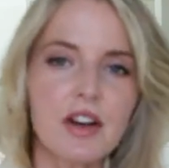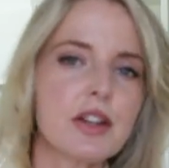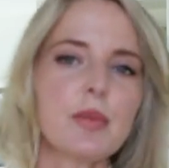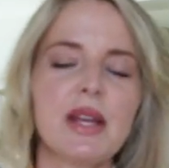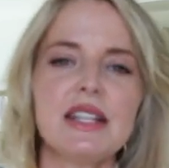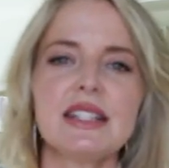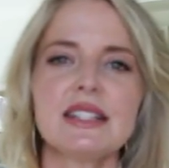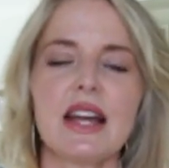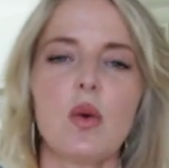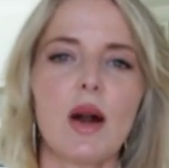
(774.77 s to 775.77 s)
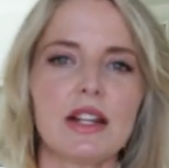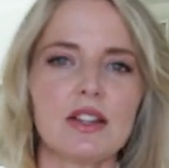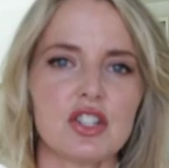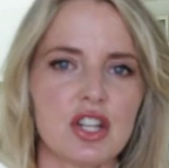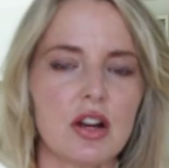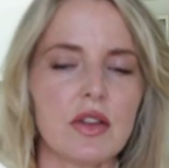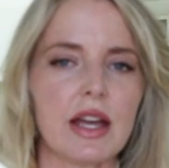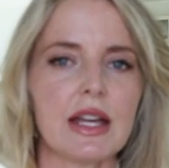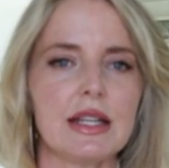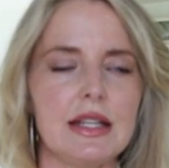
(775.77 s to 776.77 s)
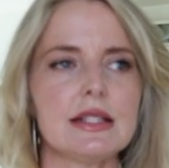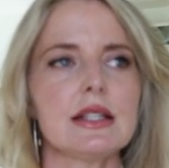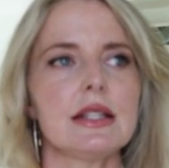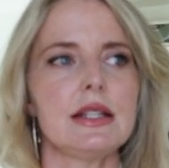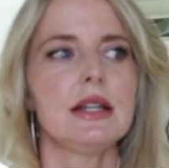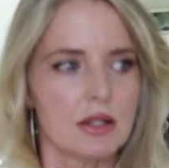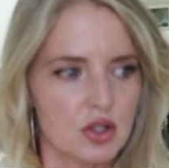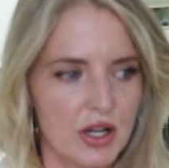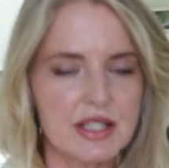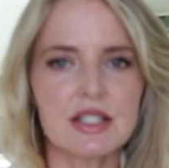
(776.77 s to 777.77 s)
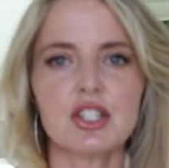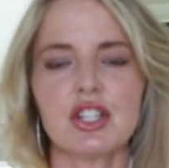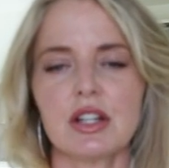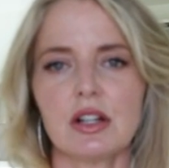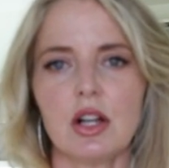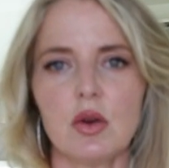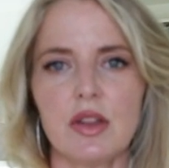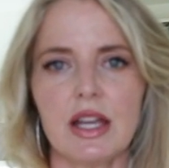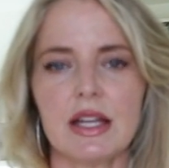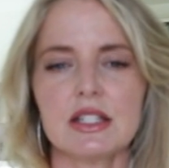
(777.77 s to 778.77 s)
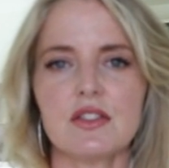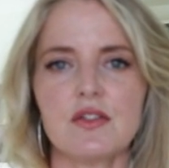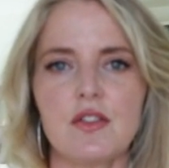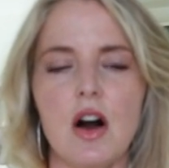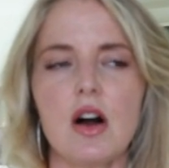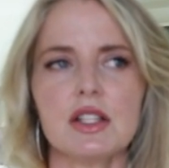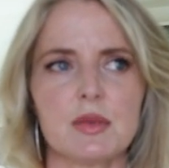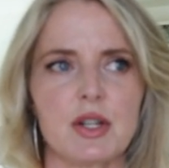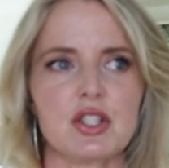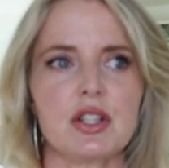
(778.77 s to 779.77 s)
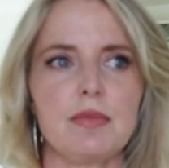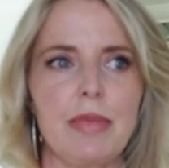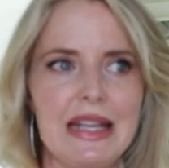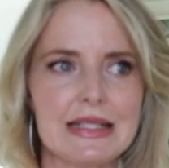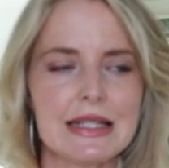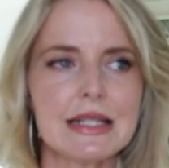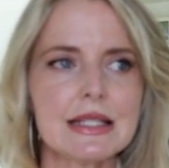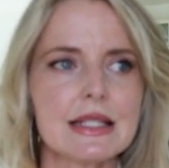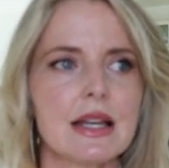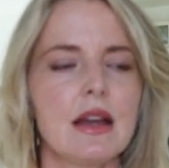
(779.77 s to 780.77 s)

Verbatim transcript: of other pieces I wanted to share that can easily transition clothing into fall, especially basics.